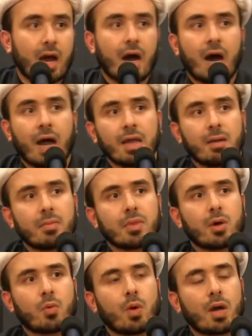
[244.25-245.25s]
I am
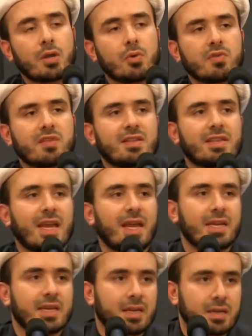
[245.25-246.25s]
the one who's
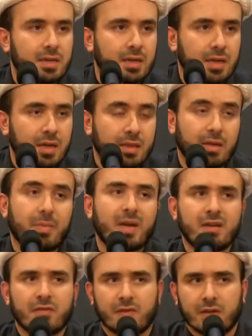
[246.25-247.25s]
attaining the
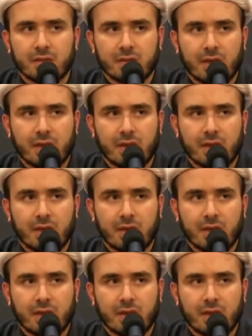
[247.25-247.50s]
benefit.